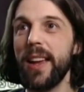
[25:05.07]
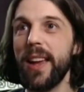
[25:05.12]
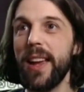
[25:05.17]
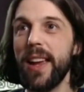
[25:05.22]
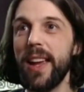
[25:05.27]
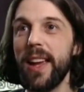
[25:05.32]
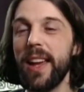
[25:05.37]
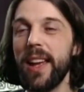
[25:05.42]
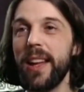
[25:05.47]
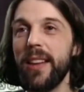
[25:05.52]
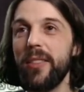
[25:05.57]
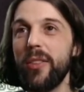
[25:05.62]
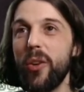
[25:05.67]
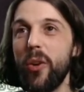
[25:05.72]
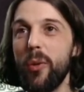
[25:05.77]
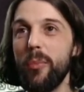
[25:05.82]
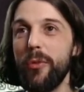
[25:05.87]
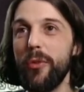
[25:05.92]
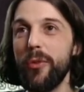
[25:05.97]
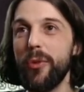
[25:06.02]
and
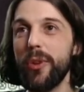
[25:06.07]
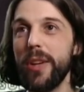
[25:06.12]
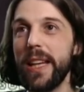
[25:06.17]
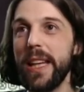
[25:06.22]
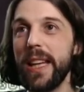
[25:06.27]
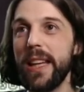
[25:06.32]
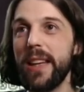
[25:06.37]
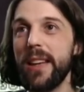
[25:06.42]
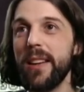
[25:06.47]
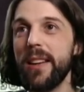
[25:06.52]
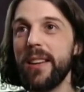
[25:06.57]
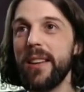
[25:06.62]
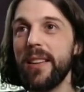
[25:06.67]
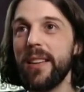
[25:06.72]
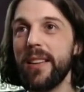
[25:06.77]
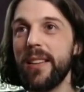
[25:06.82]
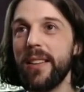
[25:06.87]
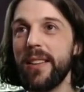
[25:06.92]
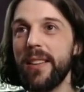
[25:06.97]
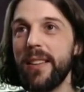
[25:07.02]
hopefully
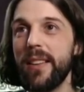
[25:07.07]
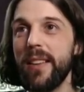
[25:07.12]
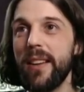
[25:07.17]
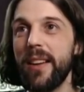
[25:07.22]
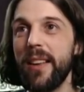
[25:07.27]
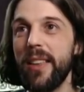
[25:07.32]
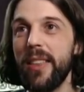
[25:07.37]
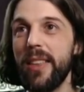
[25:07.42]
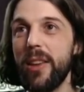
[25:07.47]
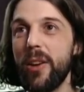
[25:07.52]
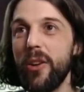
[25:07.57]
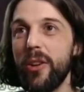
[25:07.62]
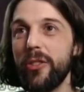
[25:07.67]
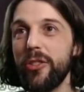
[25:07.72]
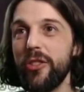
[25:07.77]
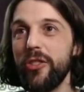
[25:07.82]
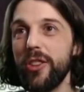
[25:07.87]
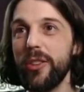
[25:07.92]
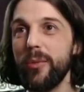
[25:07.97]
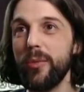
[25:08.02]
the
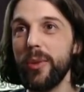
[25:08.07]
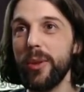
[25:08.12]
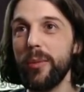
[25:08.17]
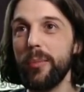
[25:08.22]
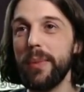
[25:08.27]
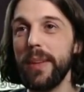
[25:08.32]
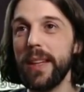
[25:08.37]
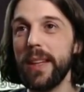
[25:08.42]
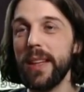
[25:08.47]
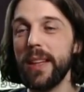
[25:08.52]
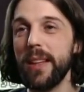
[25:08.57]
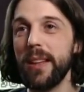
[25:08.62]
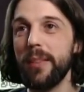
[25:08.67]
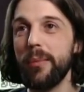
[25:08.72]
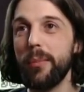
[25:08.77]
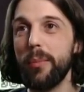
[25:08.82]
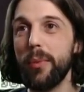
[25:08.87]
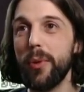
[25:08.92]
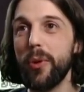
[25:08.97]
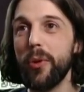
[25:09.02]
oxygen will be
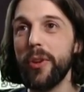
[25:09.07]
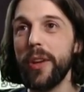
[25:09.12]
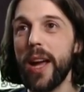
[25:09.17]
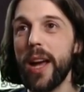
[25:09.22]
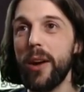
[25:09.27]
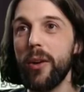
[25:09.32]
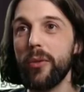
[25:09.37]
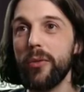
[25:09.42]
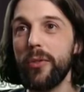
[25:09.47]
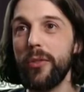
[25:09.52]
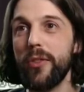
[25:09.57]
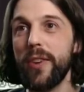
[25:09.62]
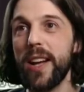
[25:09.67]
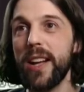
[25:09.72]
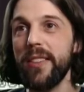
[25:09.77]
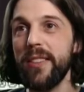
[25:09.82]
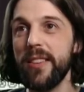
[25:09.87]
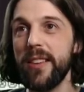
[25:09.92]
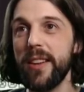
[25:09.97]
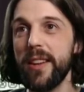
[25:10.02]
blown out
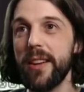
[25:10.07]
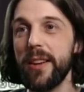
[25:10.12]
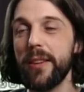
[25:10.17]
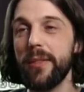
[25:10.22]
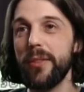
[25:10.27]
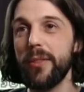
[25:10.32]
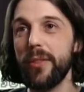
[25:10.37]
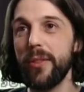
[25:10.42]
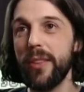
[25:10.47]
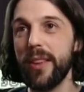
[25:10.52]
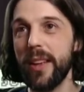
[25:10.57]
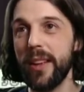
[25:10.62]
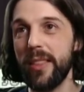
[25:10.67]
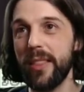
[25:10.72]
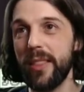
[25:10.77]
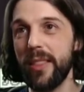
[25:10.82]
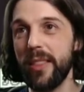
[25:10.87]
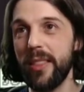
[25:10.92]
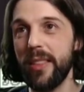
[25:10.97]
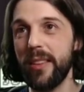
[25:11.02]
fast enough so that
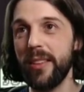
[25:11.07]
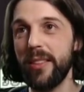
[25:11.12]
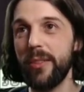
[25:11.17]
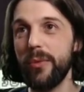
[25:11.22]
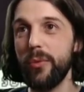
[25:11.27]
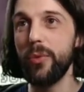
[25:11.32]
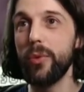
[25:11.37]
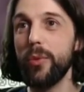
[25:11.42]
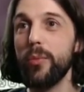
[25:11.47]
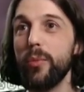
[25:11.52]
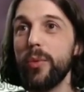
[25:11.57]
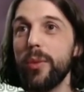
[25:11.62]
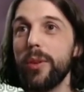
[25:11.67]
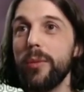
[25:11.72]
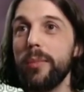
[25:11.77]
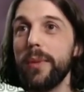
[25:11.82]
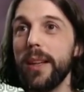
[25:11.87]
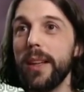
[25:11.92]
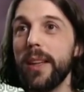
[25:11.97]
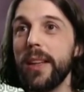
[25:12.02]
this
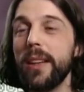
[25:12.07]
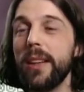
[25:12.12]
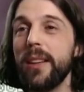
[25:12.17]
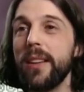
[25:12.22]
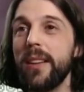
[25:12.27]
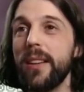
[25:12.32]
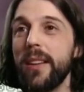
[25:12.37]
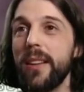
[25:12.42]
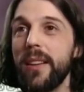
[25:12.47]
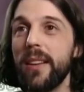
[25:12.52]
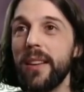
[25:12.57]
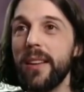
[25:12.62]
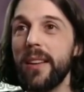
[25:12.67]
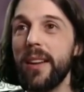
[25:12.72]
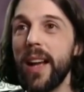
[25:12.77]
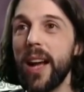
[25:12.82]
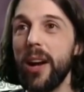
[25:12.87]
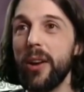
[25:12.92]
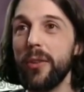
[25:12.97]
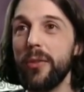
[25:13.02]
will be
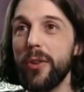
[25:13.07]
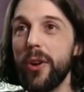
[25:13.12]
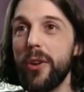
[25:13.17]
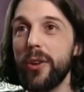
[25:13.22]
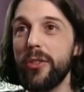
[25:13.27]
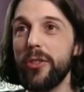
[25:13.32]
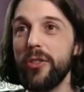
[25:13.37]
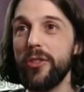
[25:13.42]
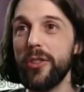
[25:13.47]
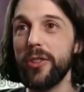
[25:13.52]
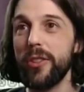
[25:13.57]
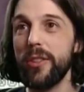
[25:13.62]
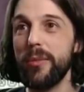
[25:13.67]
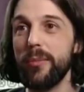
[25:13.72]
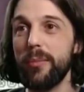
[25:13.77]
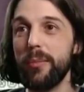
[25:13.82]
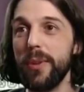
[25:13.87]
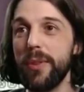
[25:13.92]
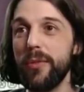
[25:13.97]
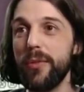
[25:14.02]
out of oxygen
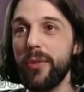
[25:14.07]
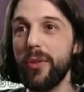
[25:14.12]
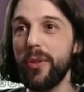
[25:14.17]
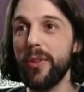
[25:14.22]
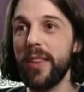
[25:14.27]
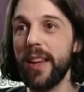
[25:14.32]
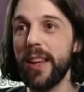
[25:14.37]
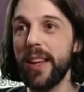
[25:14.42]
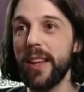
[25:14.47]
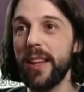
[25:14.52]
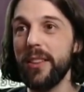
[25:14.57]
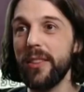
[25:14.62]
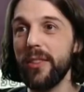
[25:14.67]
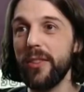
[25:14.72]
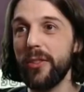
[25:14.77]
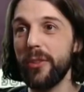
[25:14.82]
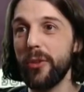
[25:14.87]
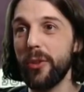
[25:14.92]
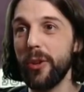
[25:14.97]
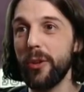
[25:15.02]
before they can
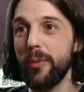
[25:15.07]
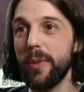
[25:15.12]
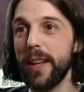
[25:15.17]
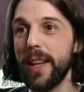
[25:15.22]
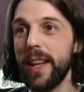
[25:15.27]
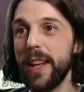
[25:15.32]
destroy one